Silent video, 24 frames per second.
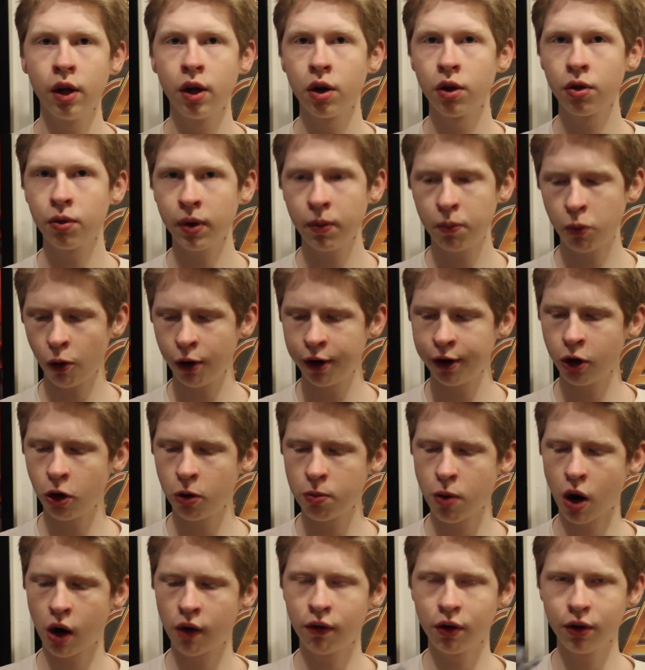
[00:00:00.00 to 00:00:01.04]
3.0
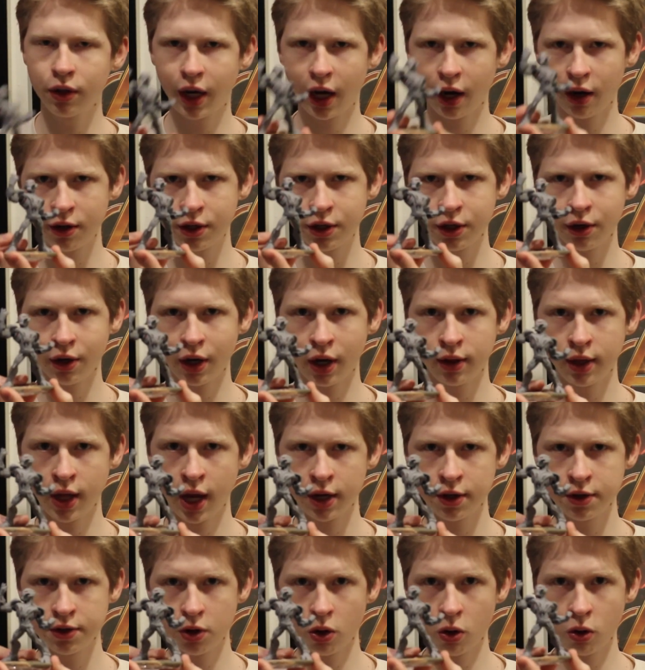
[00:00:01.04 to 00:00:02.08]
Marvel character, and that
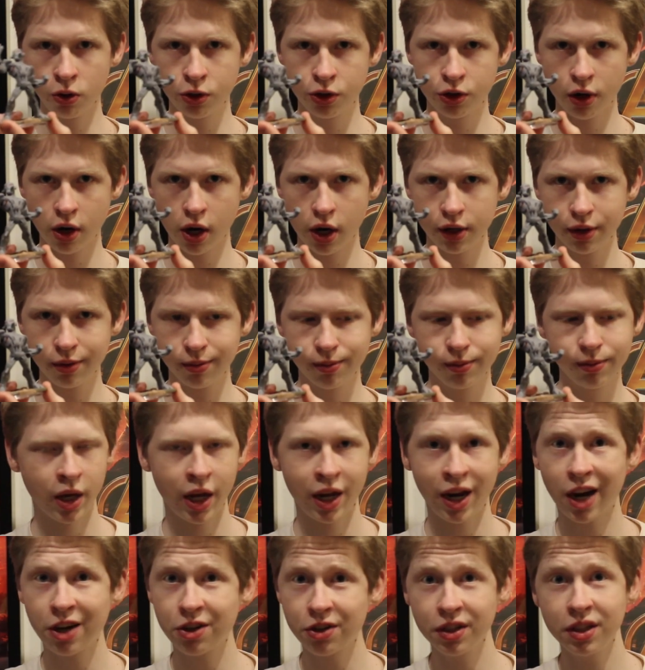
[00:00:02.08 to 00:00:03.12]
is Ultron. And
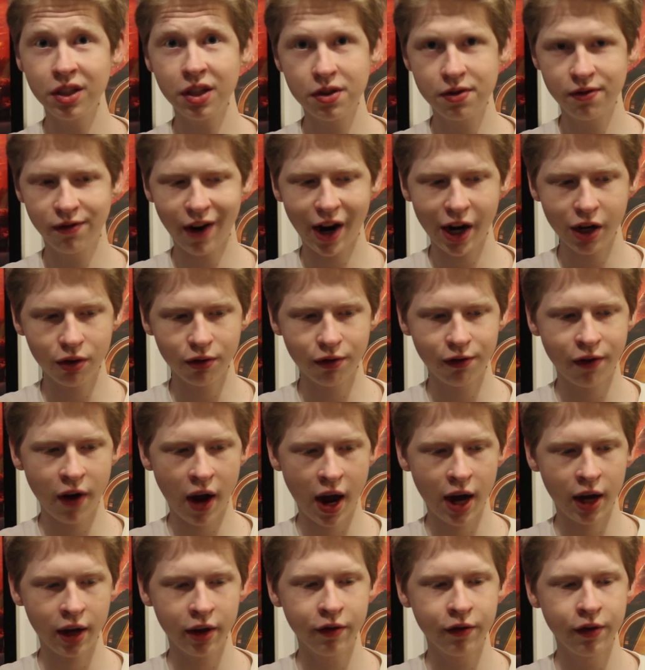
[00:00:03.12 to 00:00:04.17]
actually these final
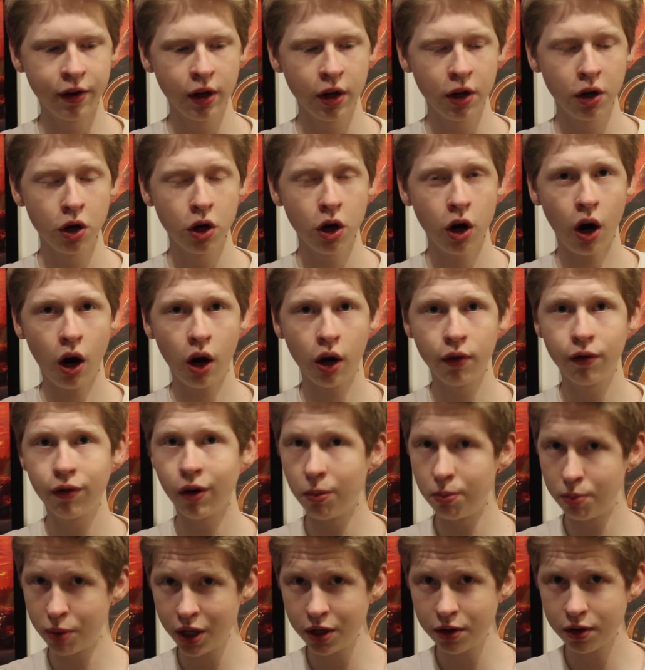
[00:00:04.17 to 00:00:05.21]
5 are
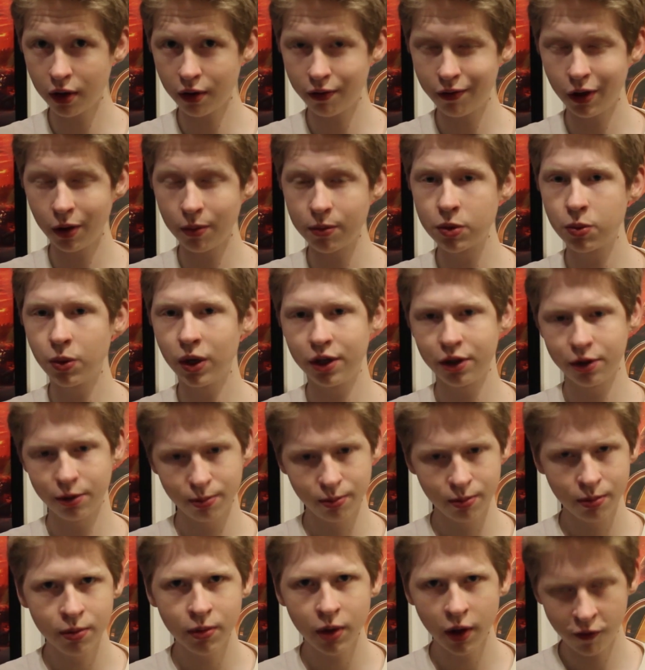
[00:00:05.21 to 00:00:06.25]
from Pixar films, which,
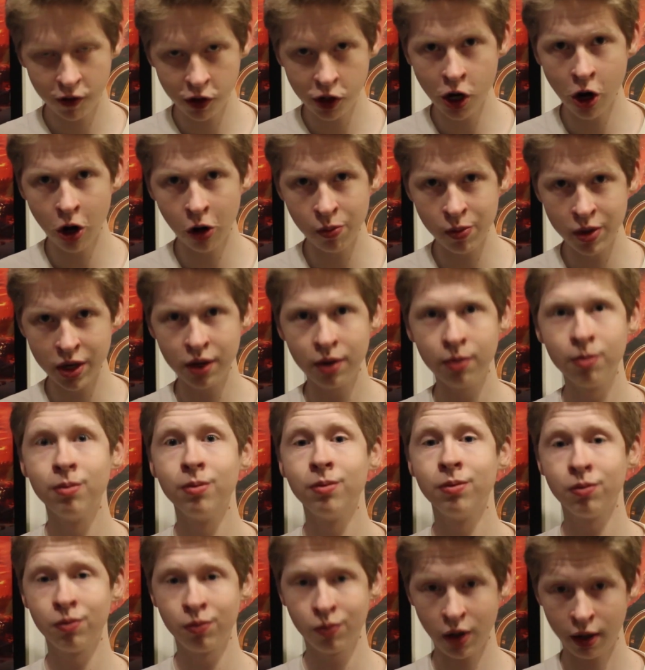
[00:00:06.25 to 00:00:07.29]
if you know me,
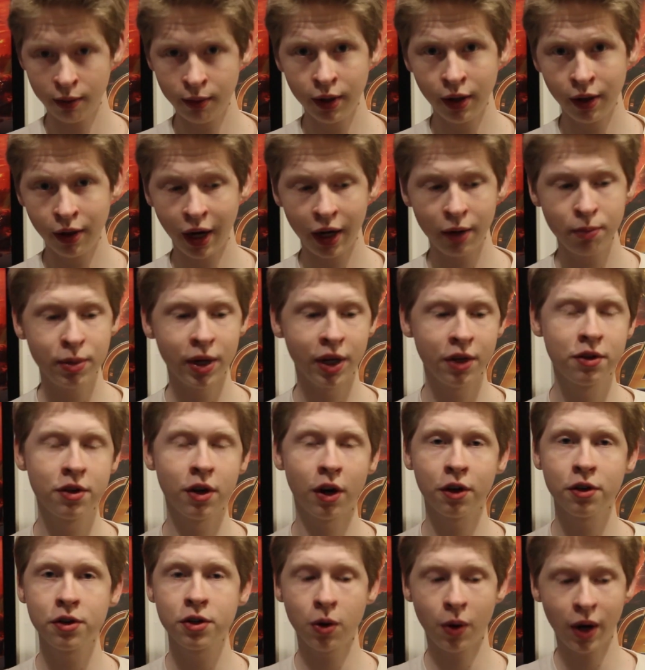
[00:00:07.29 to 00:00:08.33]
I really like
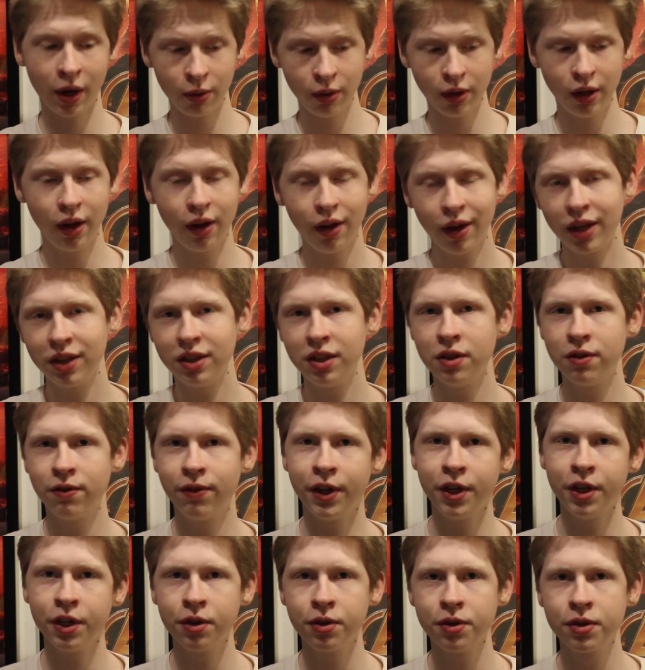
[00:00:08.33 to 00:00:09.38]
Pixar, so I really like these
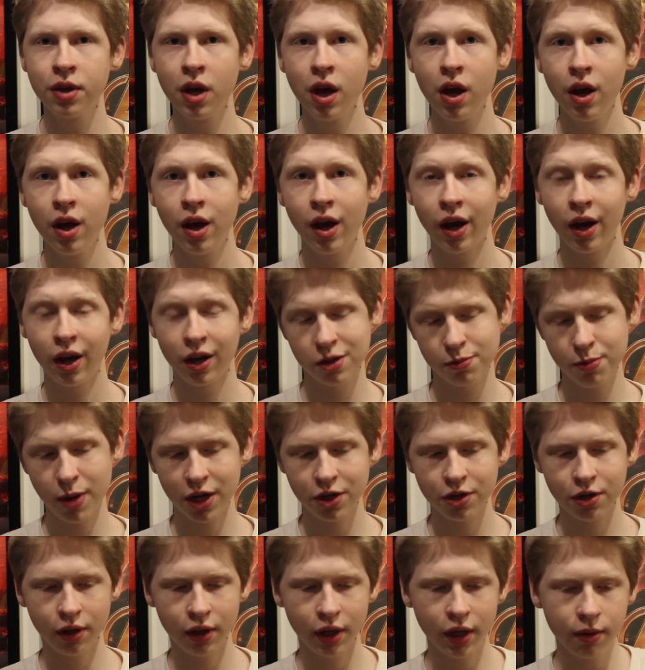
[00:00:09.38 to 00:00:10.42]
figures
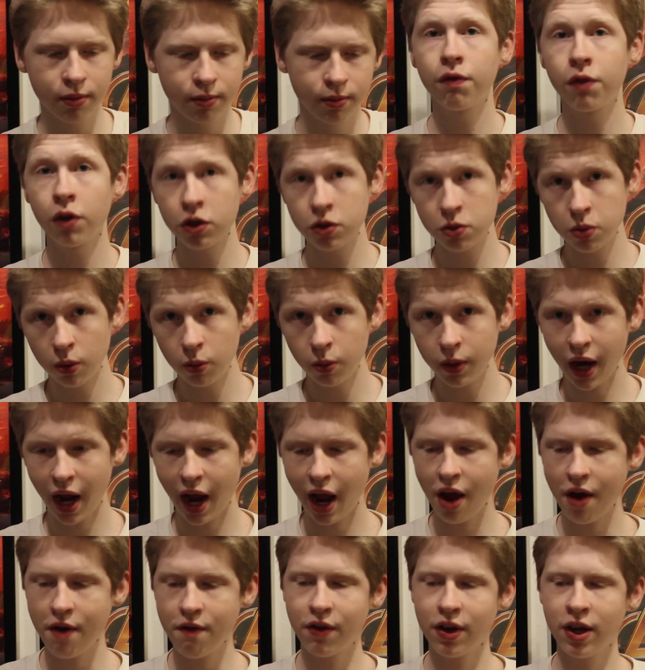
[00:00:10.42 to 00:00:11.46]
especially. First one we
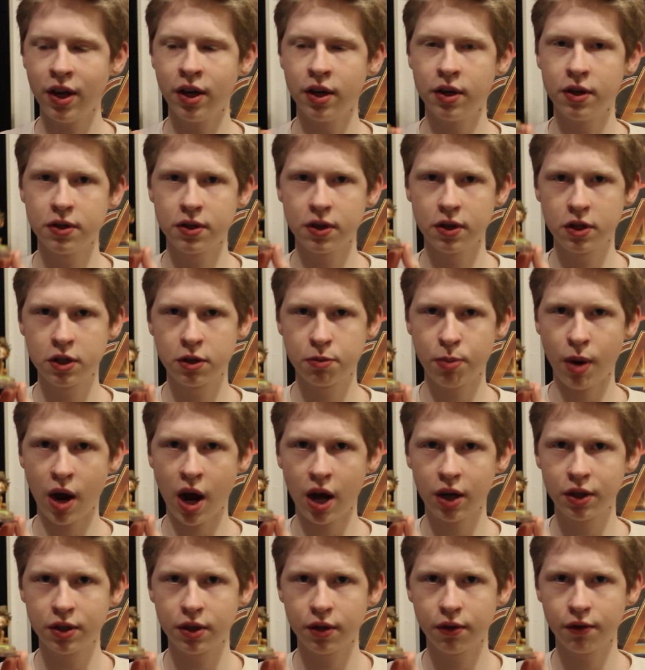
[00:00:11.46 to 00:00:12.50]
have is
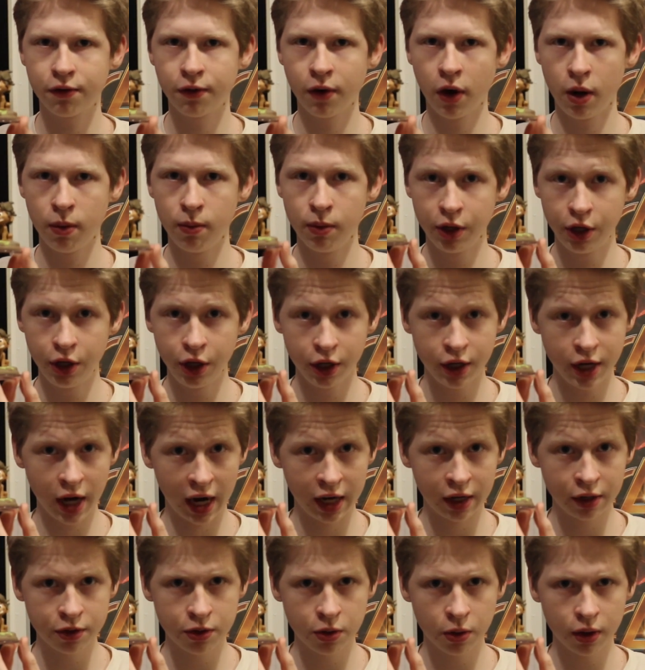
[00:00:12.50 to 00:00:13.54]
Spot from The Good
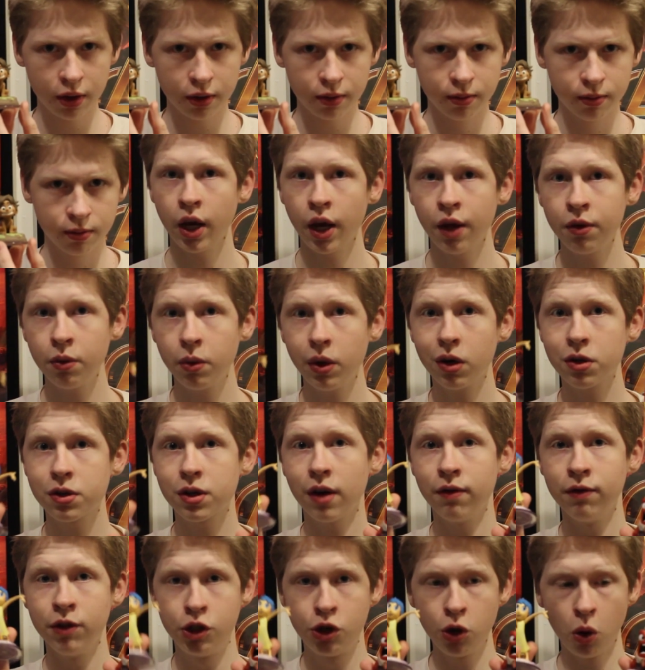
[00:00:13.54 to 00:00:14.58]
Dinosaur. And then we also
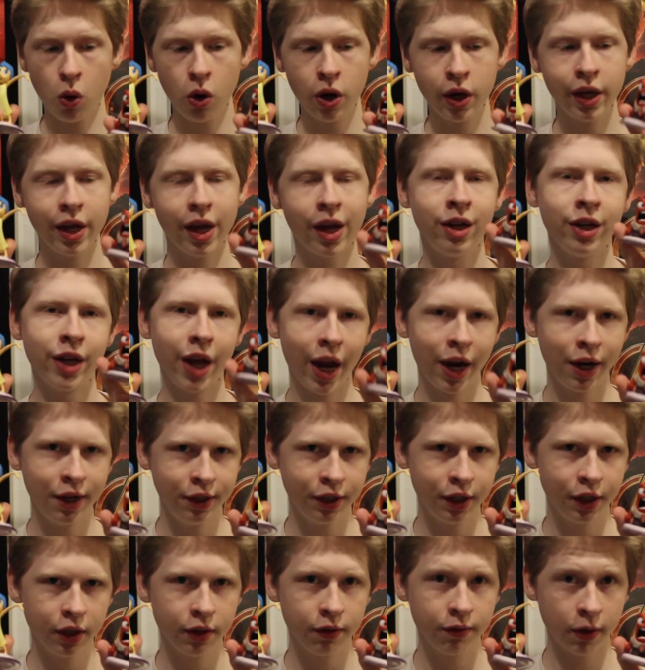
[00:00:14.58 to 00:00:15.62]
have Joy and
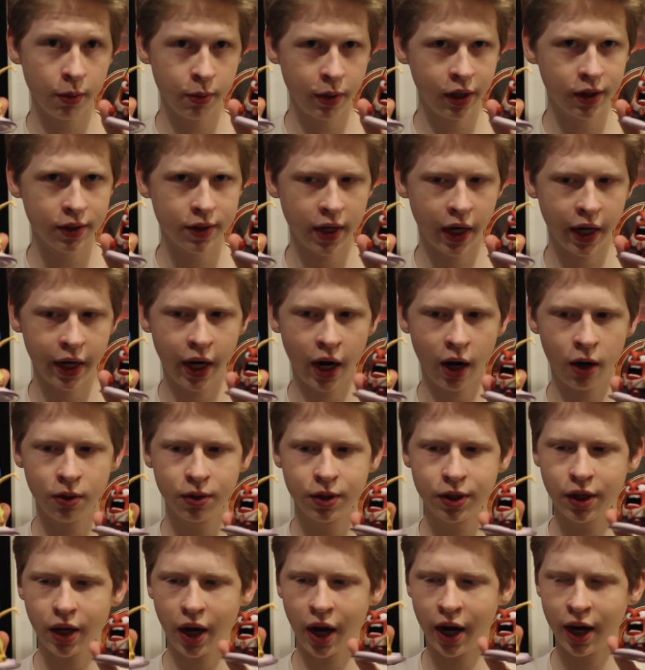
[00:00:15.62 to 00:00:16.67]
Anger from Inside
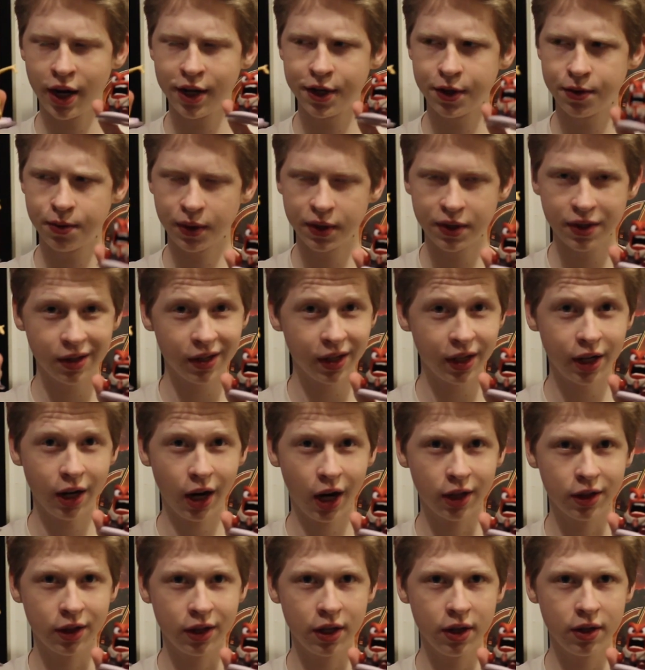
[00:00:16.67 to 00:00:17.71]
Out. I just recently
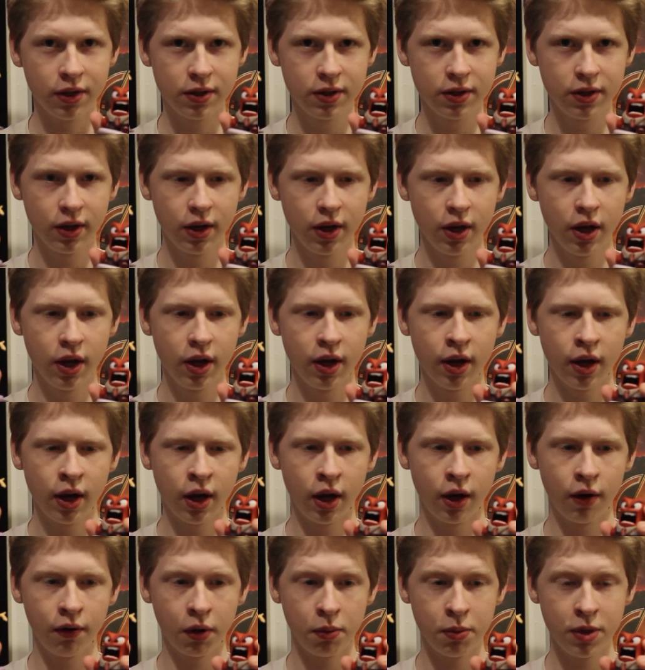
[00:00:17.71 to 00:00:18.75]
got these
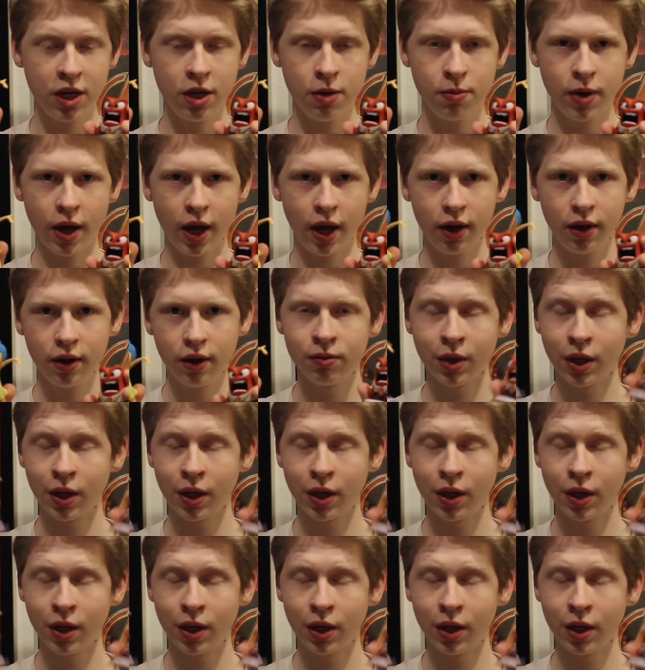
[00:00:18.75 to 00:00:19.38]
from eBay,